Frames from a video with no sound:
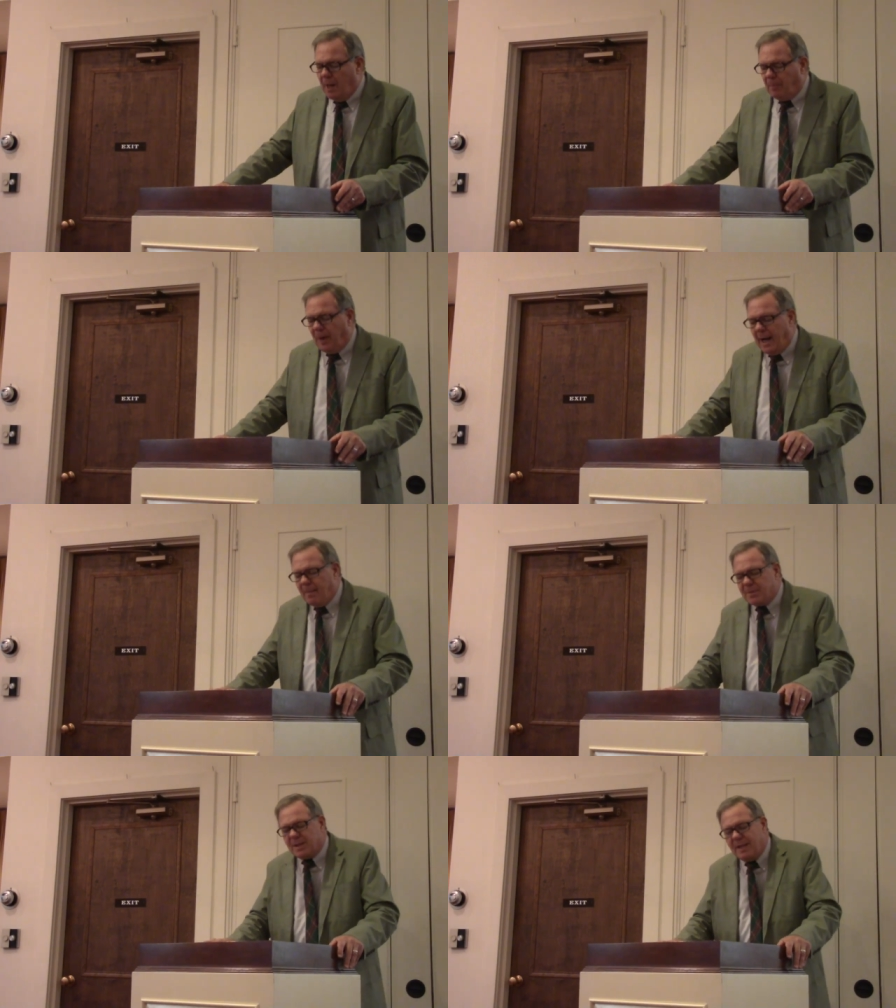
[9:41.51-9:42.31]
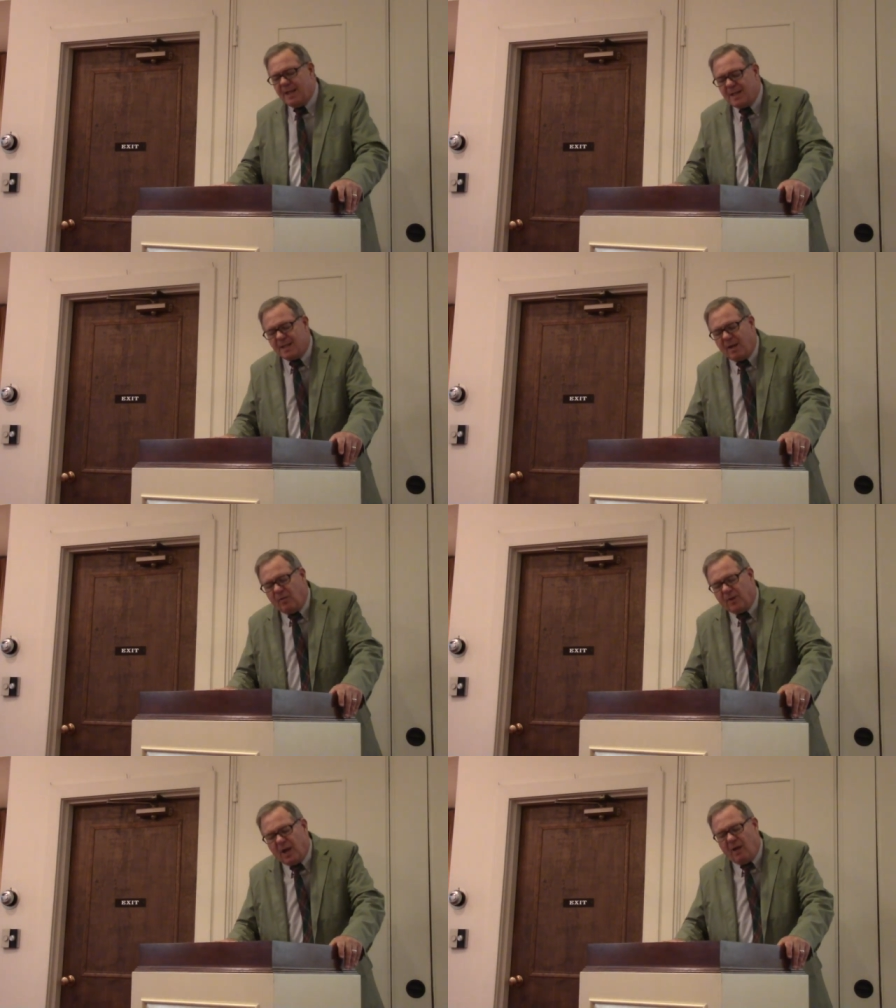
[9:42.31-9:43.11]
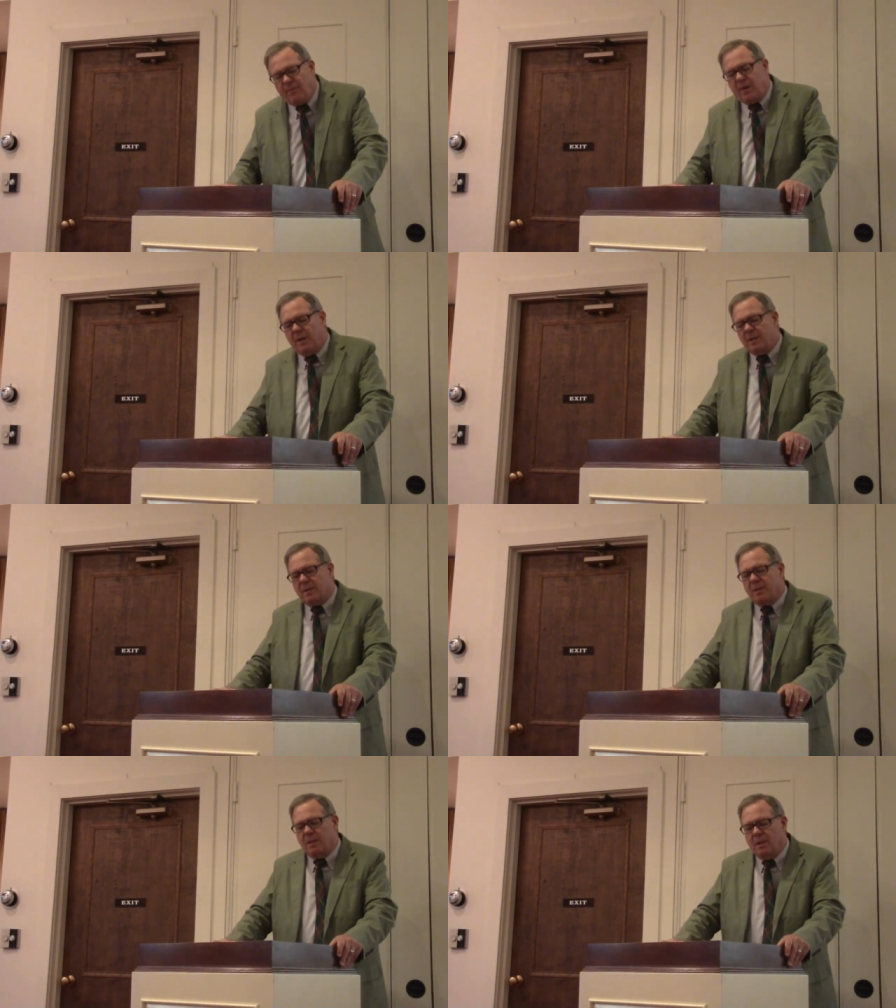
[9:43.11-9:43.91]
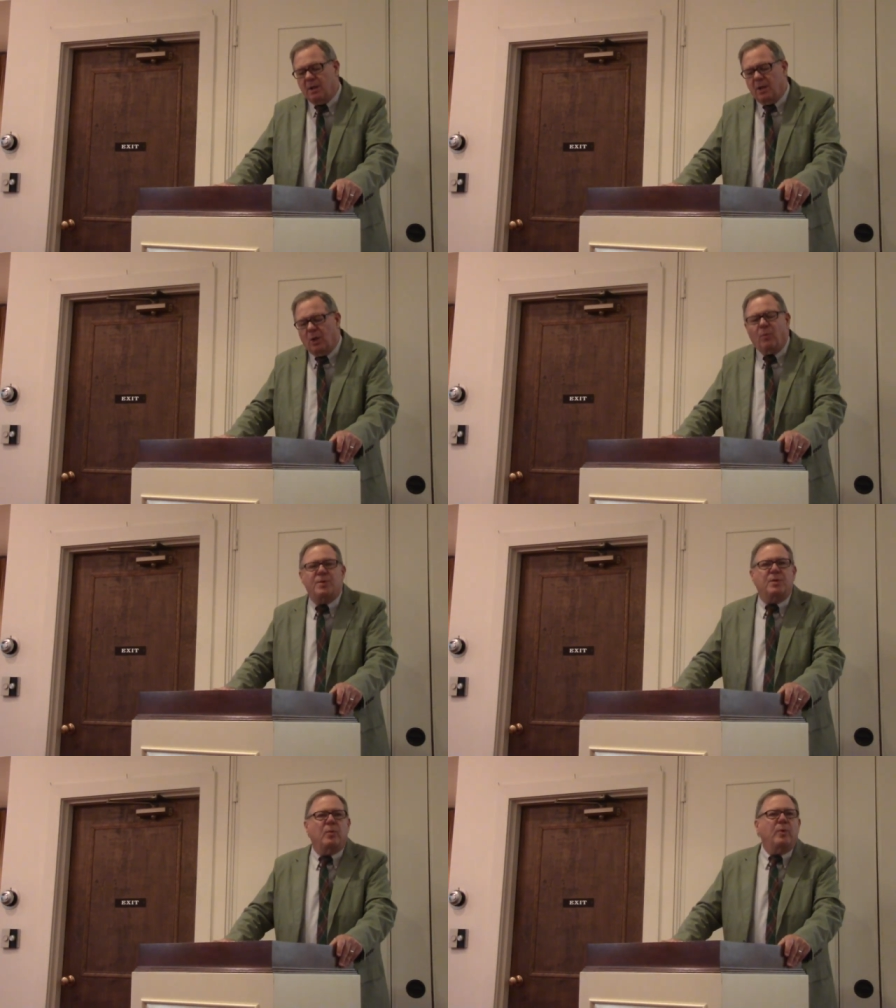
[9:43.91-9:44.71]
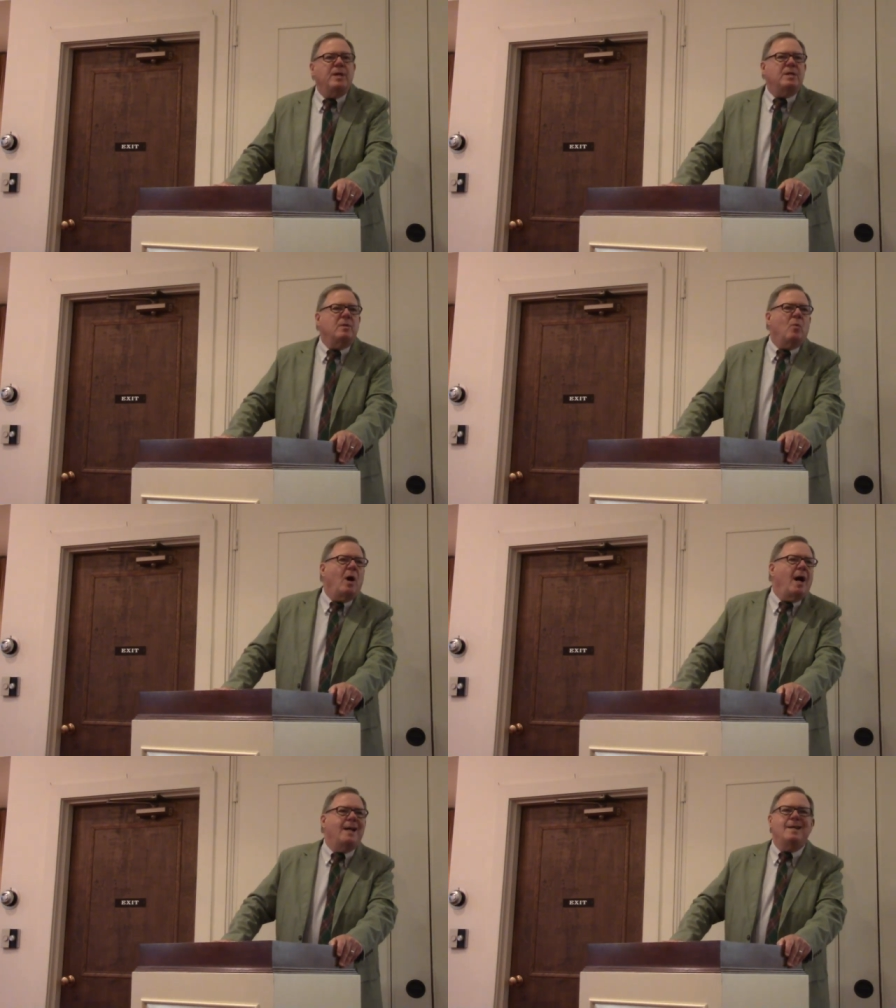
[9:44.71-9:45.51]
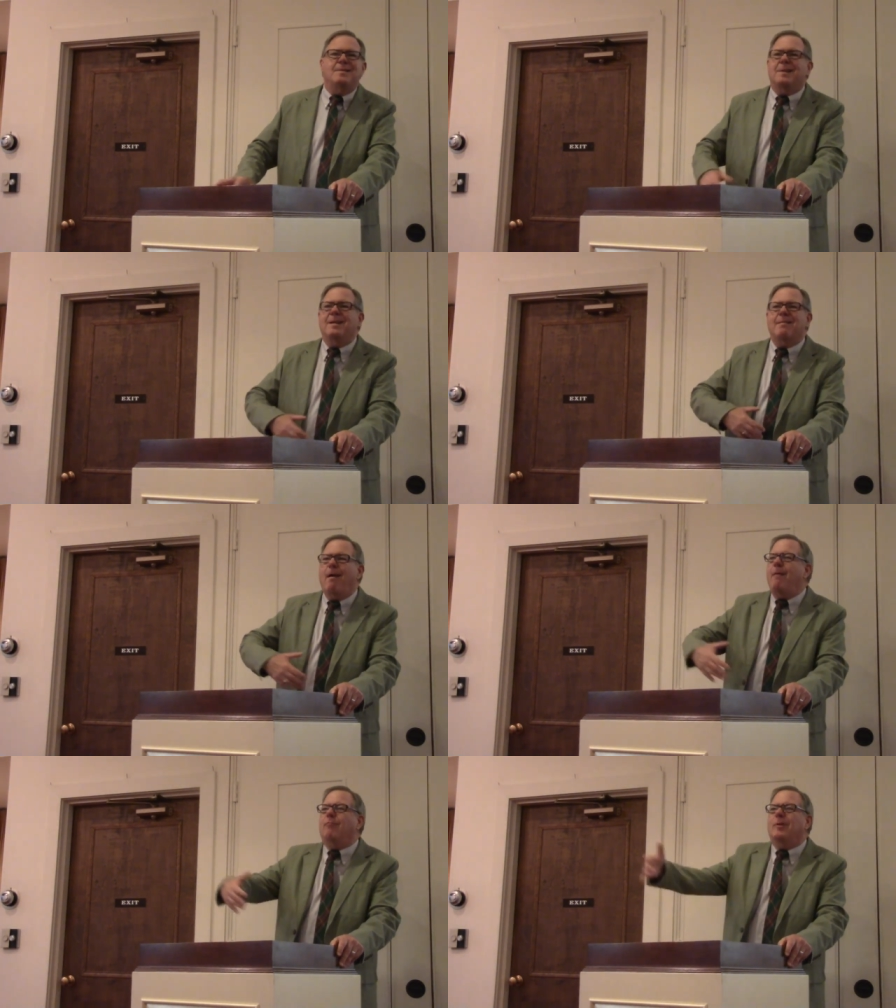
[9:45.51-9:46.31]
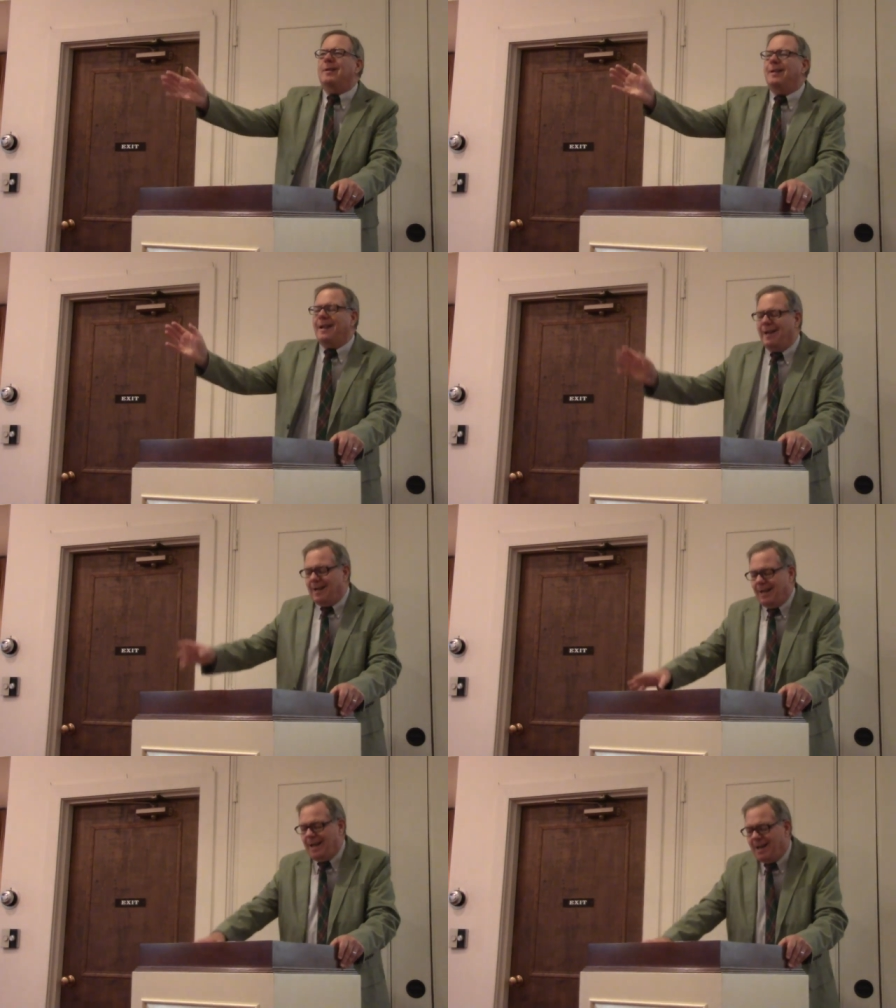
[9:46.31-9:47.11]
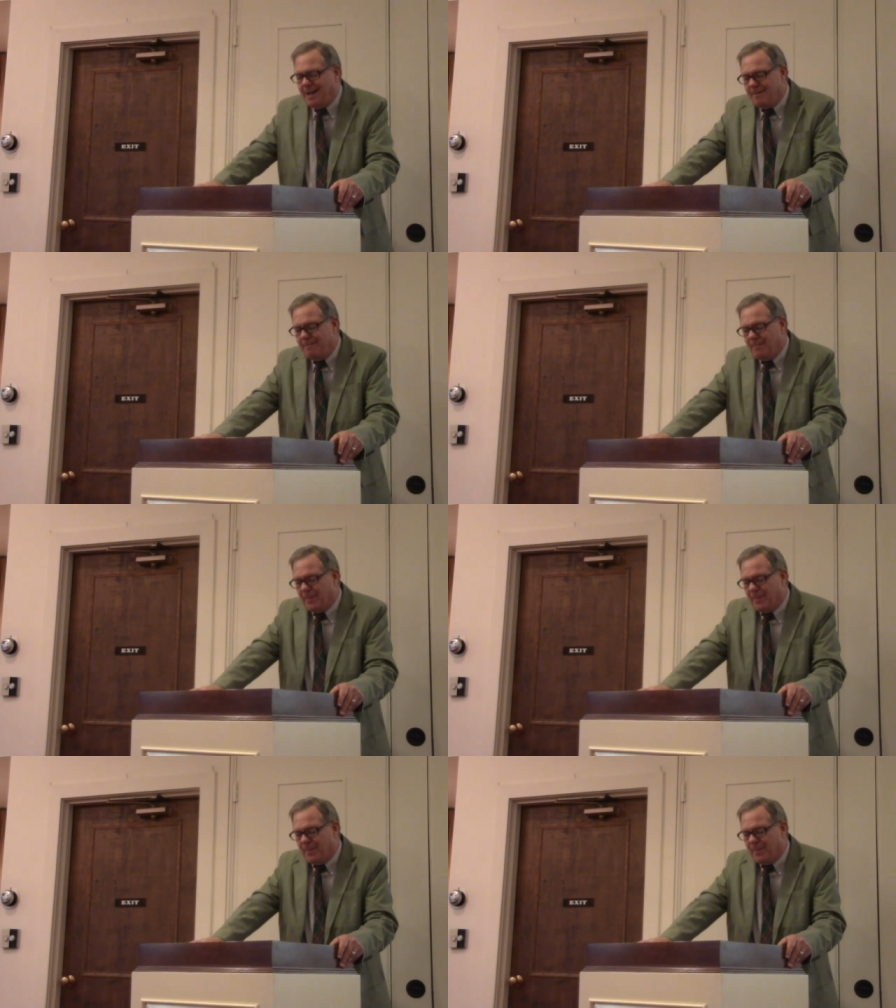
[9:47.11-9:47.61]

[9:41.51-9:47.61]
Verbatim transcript: That perhaps this self confidence was the reason why he sent everything on ahead.